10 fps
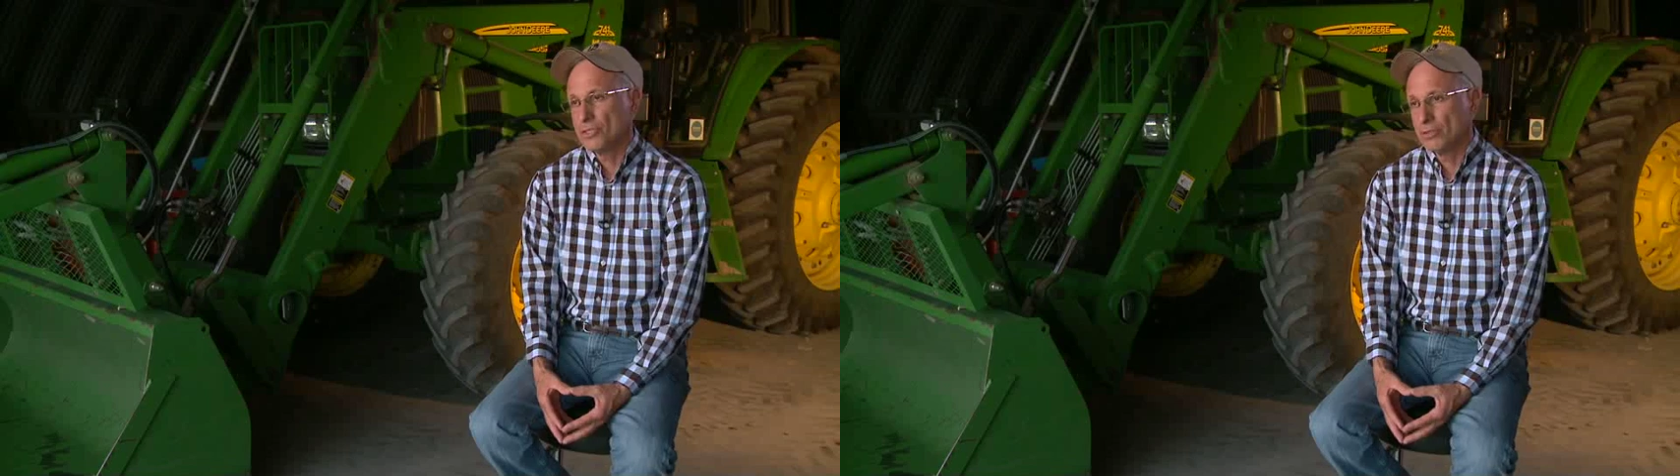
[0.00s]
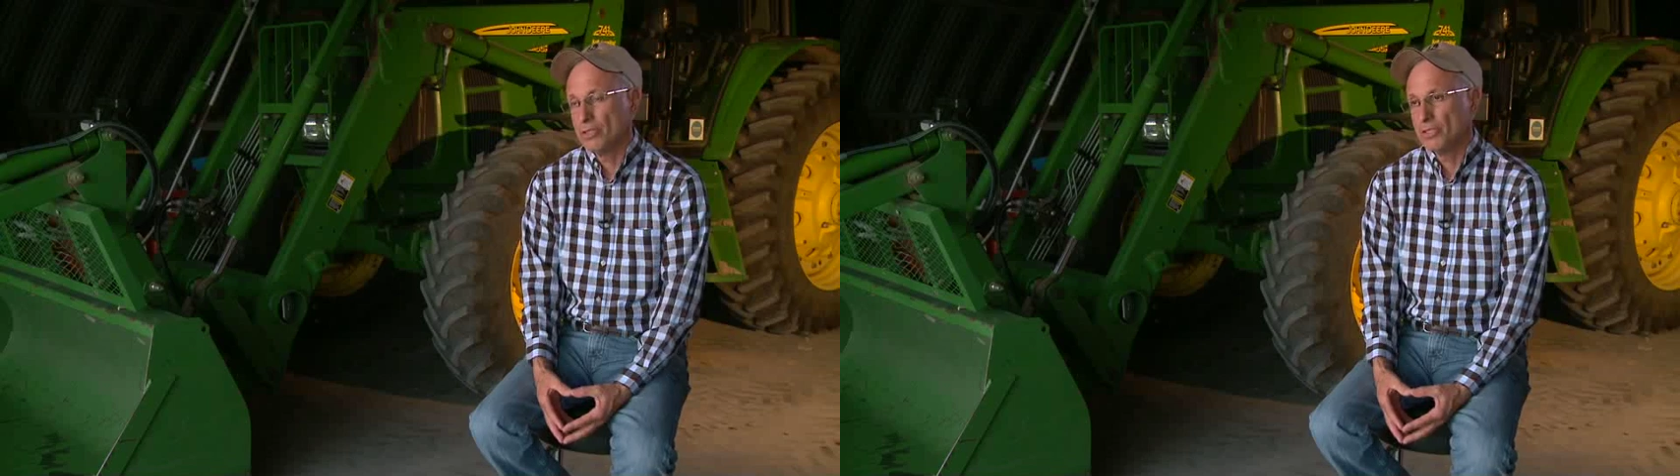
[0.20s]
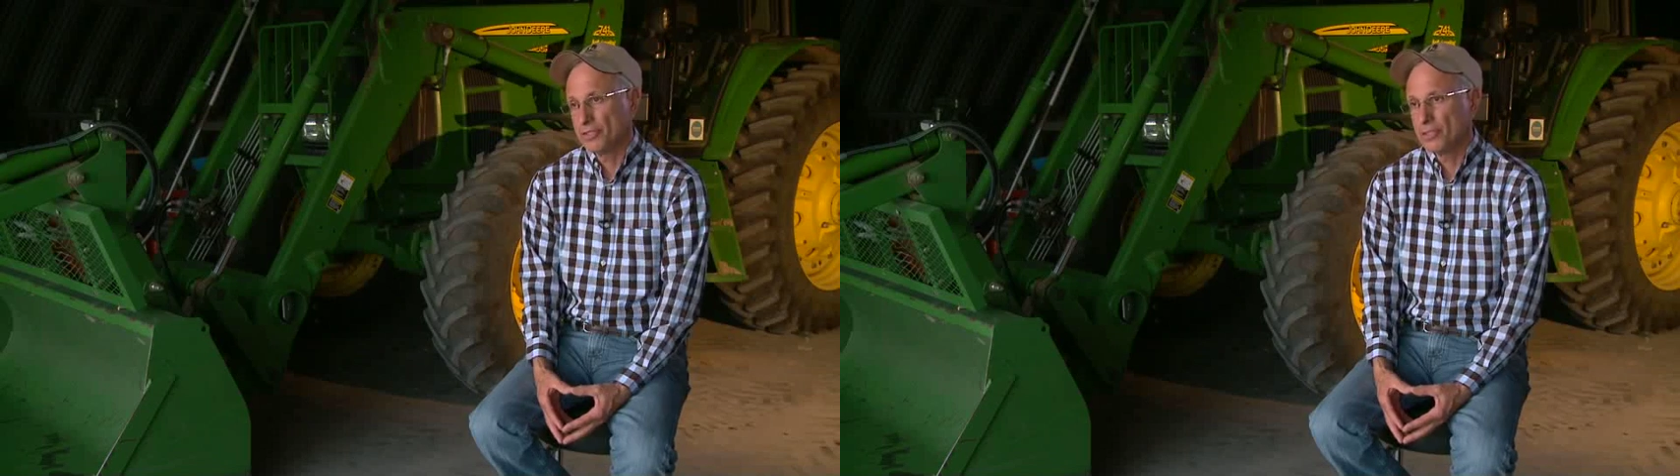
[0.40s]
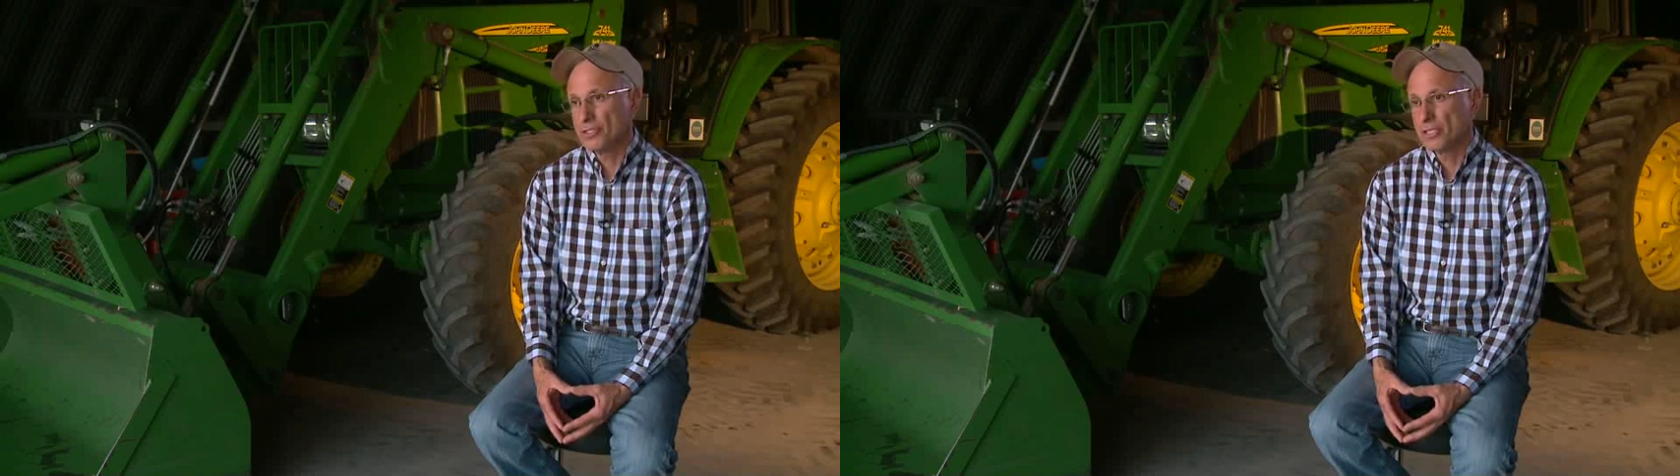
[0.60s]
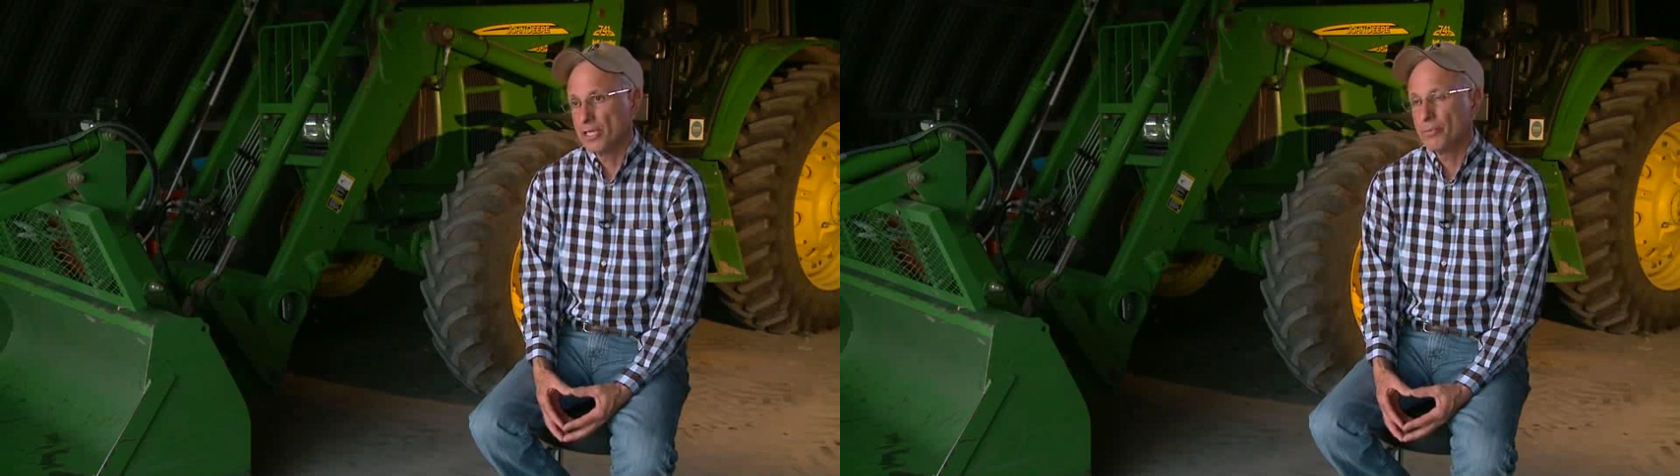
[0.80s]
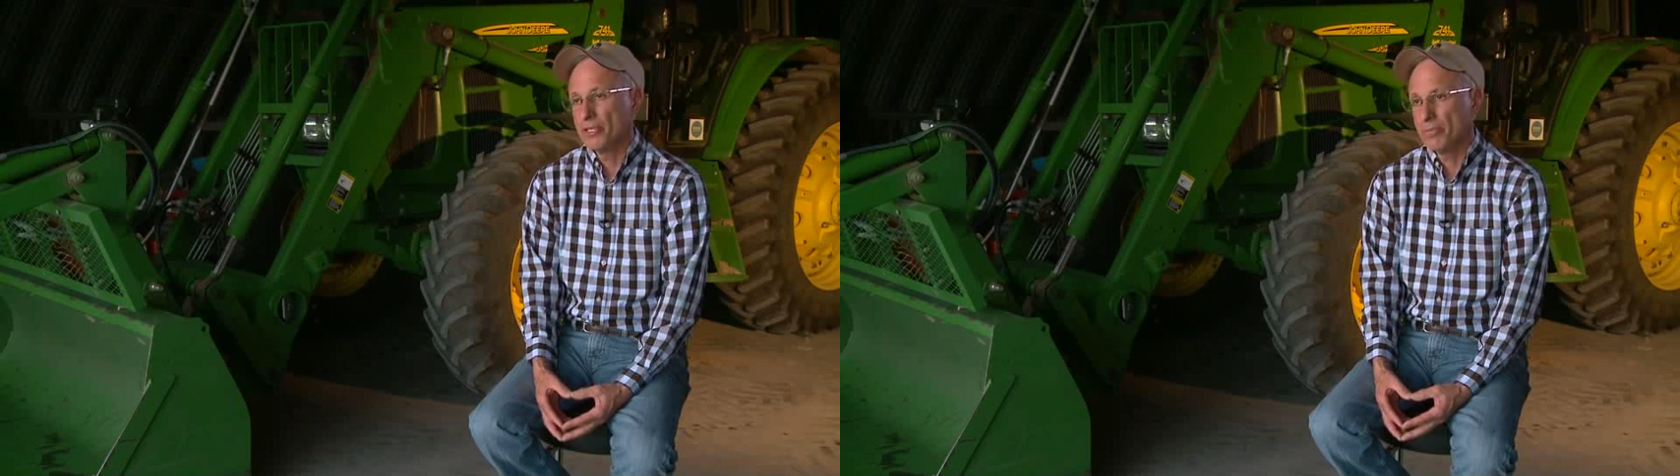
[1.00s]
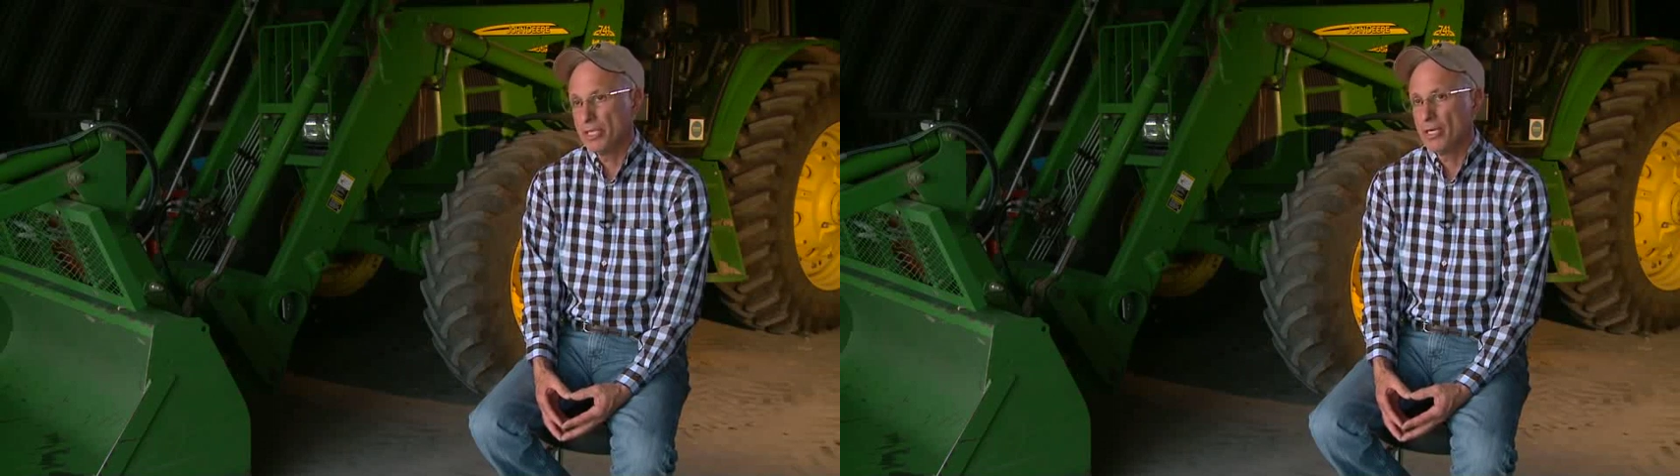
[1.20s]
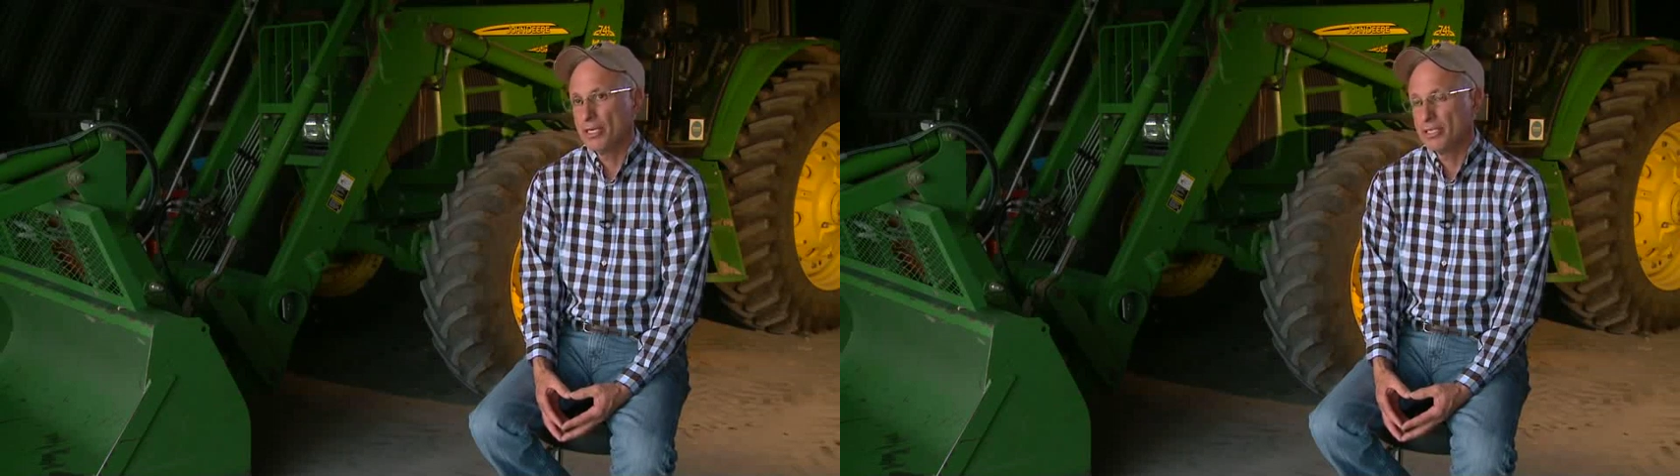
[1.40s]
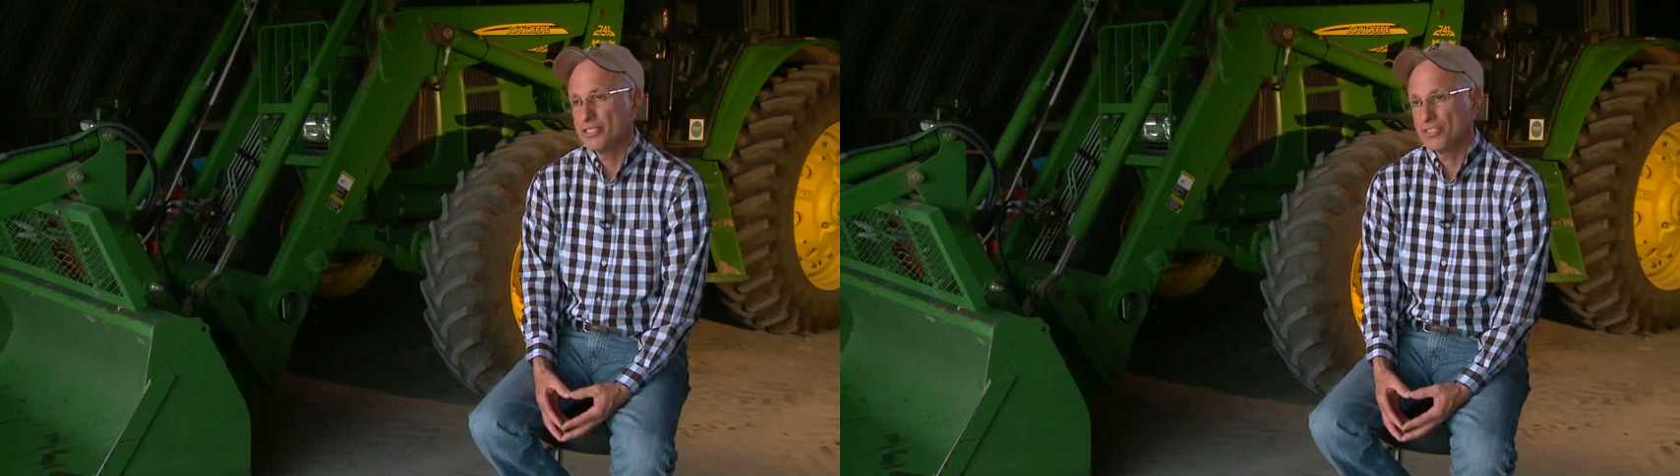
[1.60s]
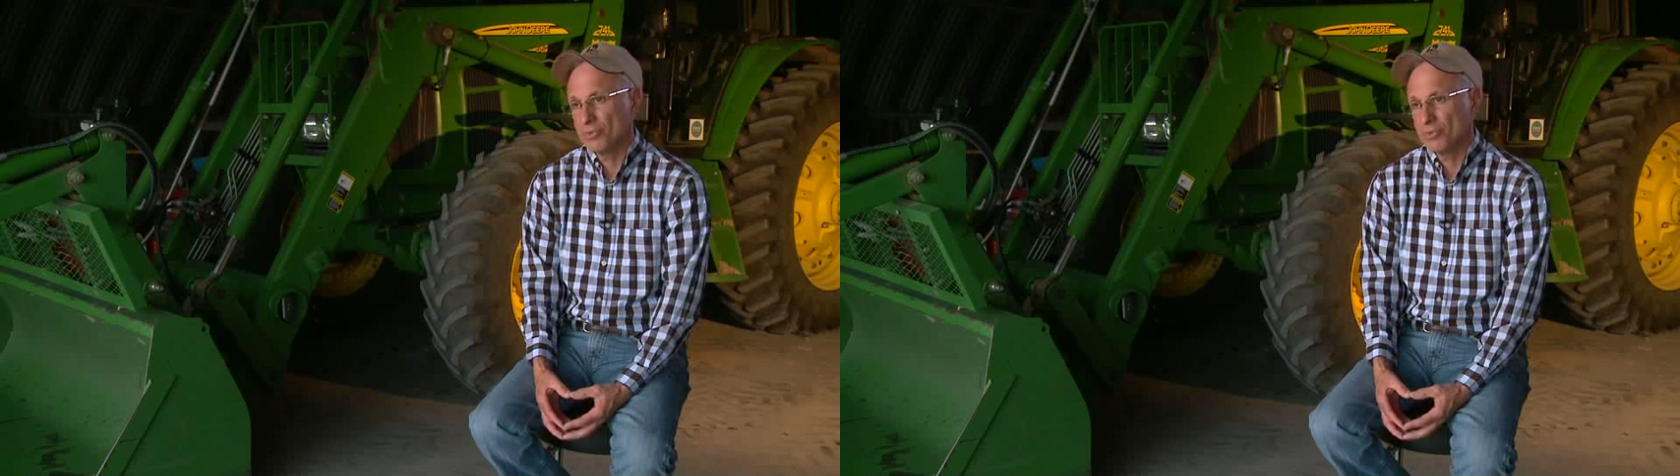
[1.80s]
knowing that there's a company behind us